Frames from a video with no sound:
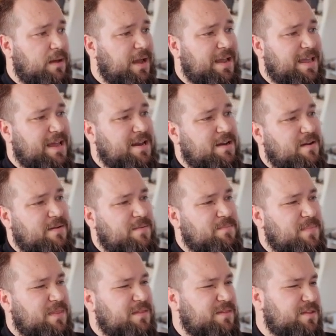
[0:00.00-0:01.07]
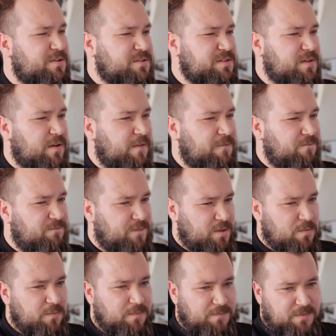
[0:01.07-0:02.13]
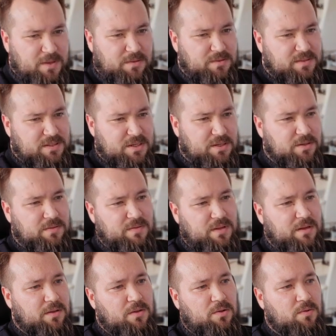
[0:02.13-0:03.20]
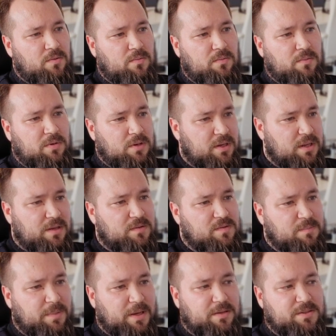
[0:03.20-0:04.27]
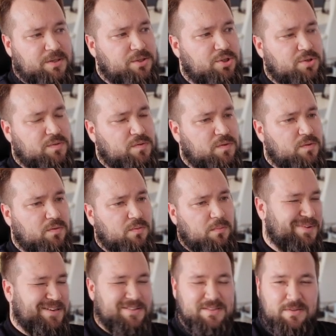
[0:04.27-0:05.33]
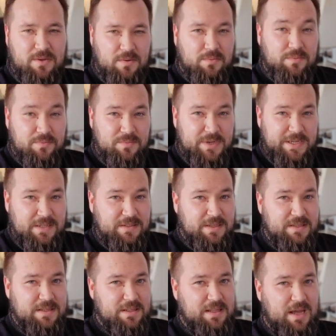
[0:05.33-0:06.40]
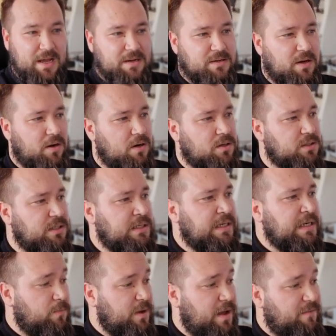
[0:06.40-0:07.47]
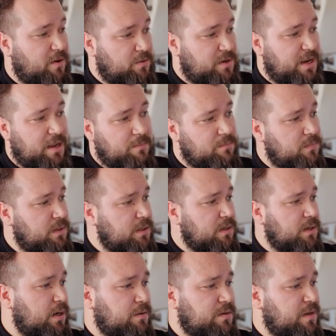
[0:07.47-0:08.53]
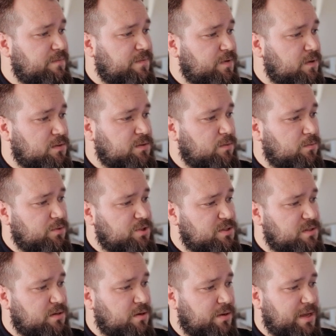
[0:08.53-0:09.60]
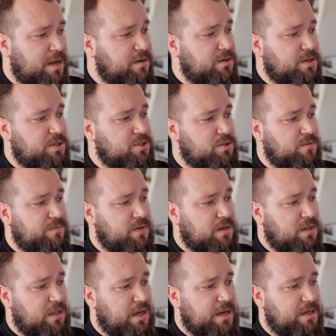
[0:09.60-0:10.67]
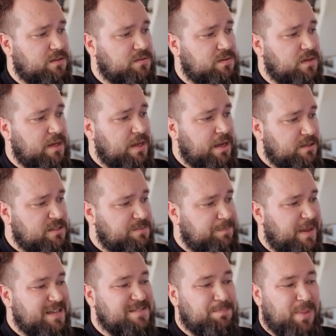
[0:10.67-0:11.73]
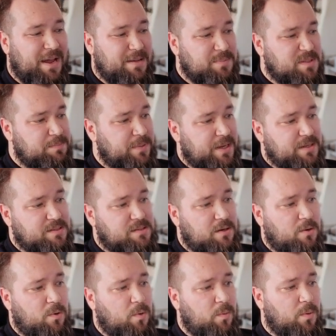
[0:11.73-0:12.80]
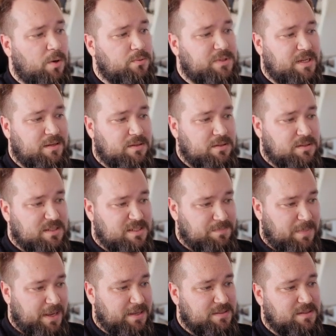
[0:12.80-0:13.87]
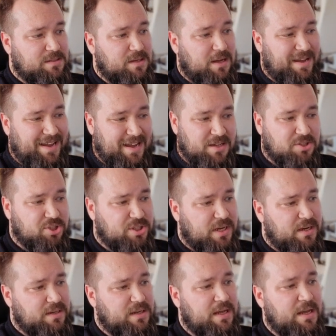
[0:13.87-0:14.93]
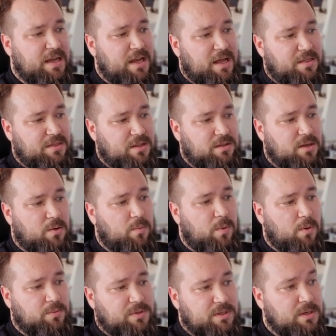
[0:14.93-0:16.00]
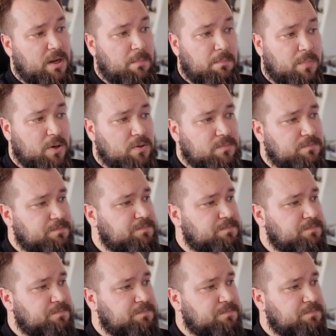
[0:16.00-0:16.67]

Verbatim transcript: Again, There's a few fields here that you need to pay attention to, but it's not really that hard. We have our name, name field, which is a concatenation of the client, space pipe, space quote, space hashtag, and then the quote number,